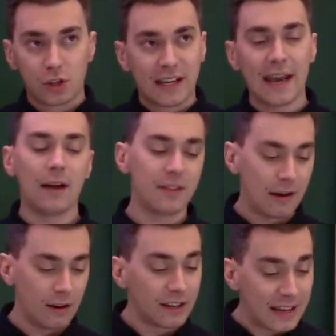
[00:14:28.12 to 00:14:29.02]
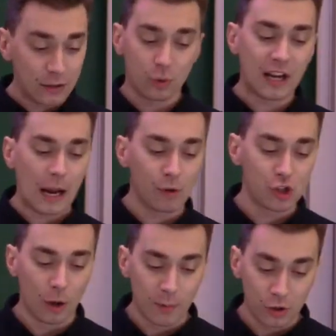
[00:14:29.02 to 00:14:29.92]
Get out there, get into a camera
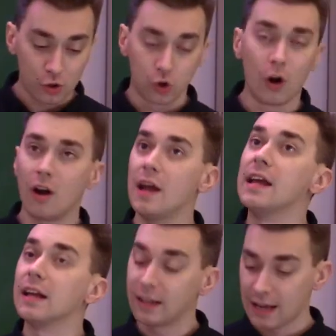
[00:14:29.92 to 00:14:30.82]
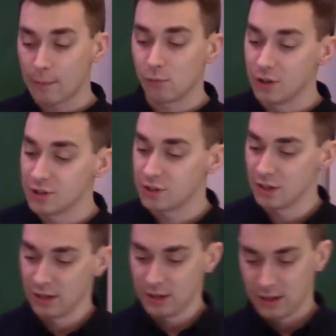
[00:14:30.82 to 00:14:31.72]
shop and try cameras.
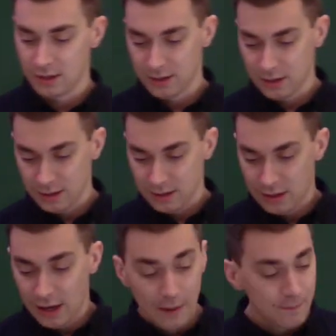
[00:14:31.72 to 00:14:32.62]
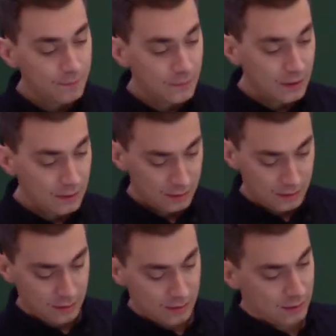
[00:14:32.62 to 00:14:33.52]
And
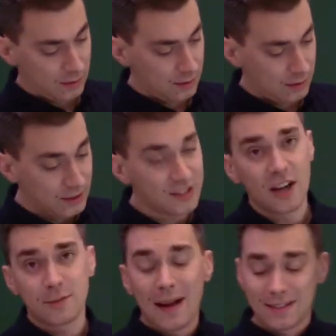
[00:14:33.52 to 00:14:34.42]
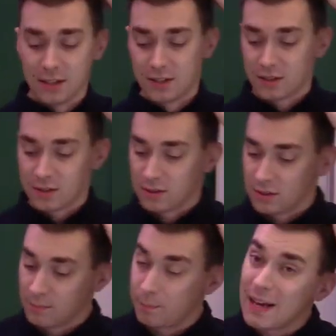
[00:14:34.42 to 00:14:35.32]
size matters.
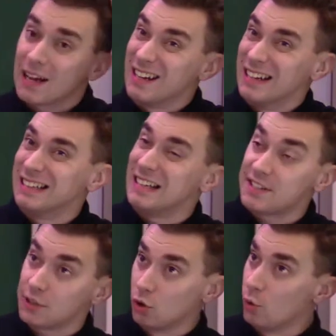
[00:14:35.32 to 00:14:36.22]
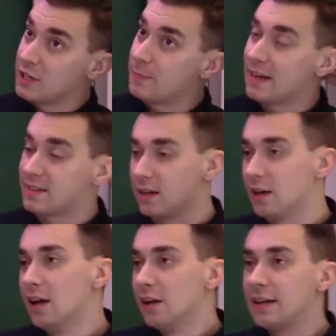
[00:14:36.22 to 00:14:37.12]
Bigger isn't always better.
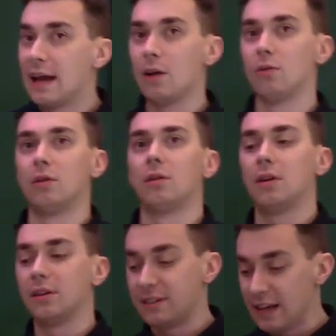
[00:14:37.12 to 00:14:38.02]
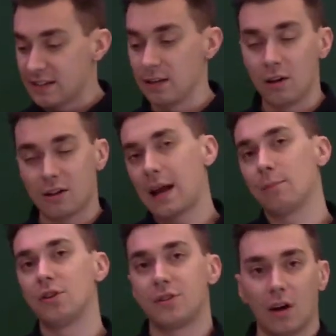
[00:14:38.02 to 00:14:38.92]
Now, DSLR
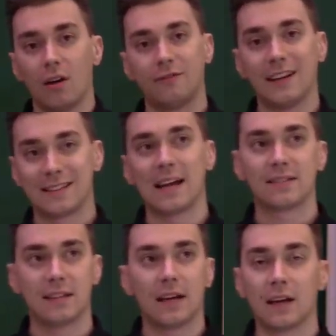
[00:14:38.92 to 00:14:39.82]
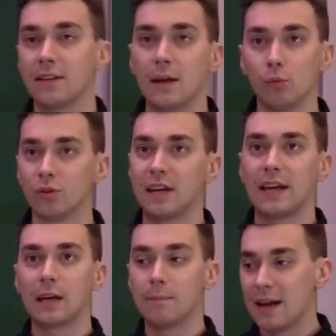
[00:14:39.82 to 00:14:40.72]
cameras are fantastic and they will
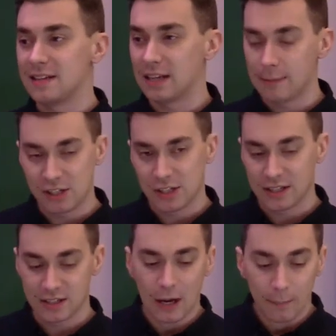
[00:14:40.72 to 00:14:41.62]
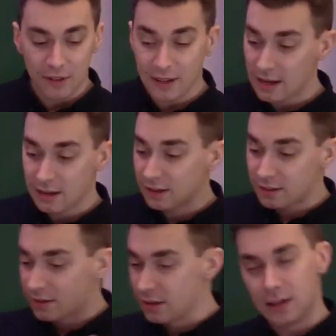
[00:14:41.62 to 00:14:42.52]
take amazing images, but
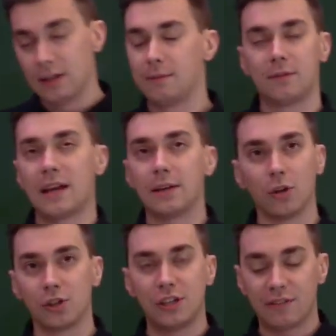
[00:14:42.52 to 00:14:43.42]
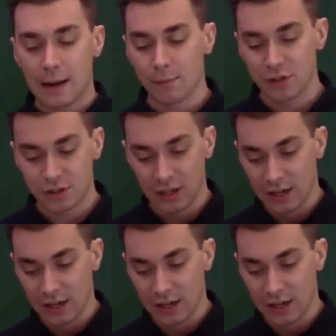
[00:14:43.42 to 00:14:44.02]
the technology of cameras